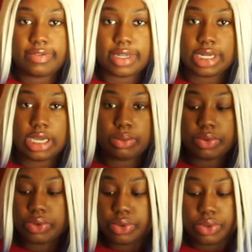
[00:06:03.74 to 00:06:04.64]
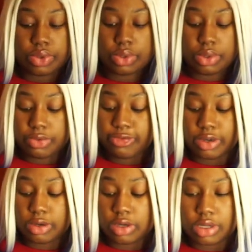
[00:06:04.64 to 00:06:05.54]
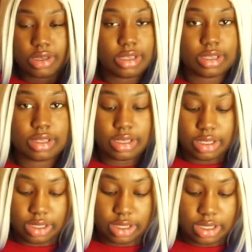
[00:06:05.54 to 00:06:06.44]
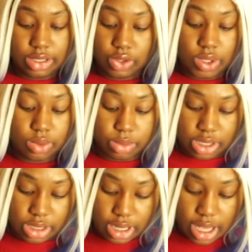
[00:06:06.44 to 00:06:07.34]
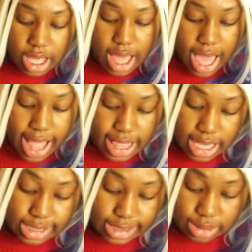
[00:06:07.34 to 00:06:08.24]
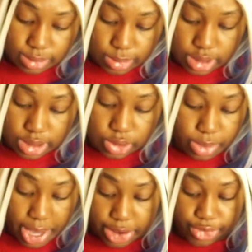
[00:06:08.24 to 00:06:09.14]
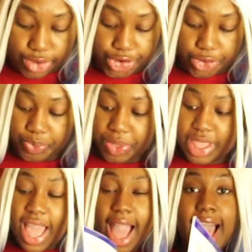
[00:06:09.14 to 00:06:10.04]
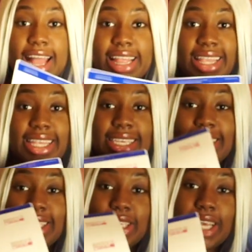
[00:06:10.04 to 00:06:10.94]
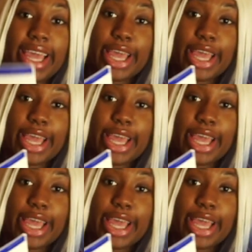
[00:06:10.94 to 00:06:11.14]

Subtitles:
for label for is too much. I think it's too much, to be honest with you. This is